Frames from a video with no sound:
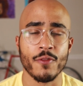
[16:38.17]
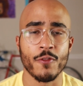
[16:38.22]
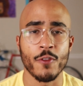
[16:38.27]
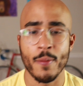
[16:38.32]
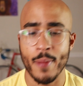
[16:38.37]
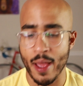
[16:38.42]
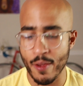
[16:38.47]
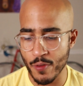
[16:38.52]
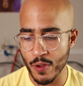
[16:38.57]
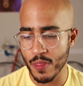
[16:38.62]

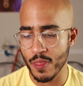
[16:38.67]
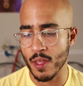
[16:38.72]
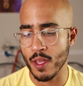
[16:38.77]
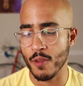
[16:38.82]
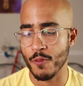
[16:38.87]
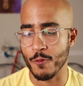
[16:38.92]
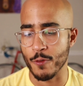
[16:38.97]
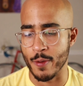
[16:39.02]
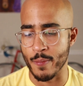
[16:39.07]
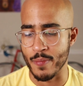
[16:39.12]
From everything
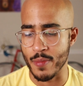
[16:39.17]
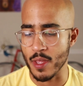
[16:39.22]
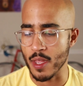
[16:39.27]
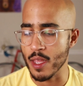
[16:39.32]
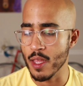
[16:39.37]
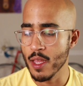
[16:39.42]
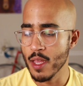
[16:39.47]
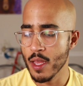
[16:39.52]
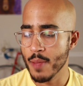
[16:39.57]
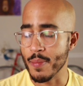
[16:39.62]
from the
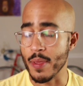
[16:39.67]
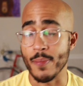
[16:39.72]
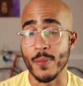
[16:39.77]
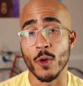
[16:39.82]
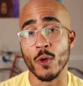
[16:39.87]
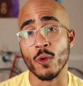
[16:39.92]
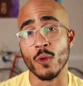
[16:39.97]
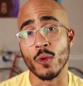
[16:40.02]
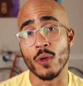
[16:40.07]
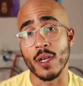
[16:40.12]
people
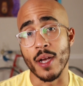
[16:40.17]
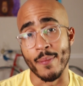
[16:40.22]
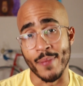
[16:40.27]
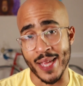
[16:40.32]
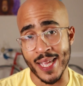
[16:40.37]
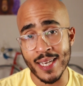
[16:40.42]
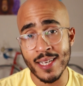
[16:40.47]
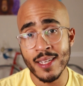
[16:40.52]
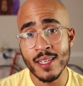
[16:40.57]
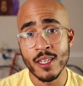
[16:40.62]
who come
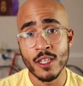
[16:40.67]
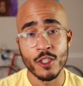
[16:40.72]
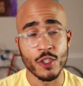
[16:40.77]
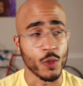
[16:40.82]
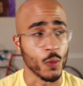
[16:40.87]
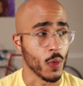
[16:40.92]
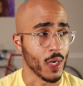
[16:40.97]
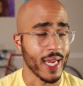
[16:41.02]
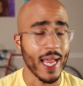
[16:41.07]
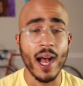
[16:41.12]
in to
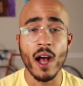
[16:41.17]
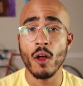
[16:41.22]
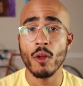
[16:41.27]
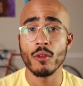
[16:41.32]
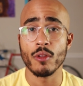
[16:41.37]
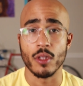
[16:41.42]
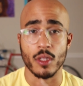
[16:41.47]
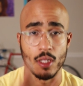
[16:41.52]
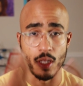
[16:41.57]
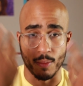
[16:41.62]
work
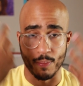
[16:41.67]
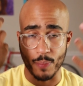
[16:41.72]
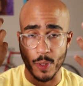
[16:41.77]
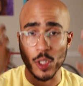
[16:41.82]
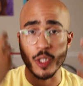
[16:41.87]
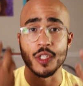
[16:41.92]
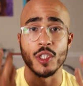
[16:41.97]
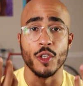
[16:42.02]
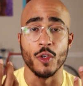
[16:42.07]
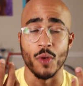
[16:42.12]
out, the
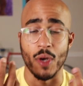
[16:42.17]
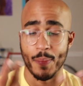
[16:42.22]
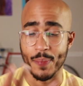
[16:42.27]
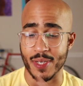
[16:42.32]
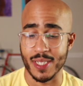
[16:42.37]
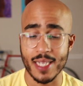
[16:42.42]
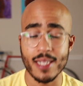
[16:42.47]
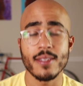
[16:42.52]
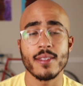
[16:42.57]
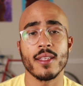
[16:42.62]
person who
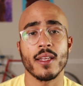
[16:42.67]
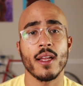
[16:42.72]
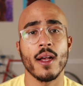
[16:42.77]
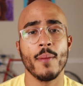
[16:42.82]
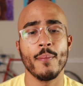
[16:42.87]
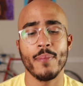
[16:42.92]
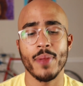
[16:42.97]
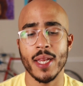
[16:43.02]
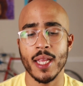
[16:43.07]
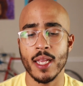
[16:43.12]
represents the
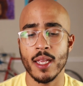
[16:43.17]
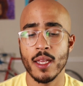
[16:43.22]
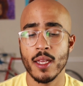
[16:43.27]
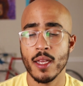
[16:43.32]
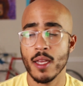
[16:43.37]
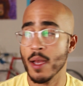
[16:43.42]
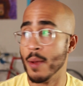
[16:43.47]
company,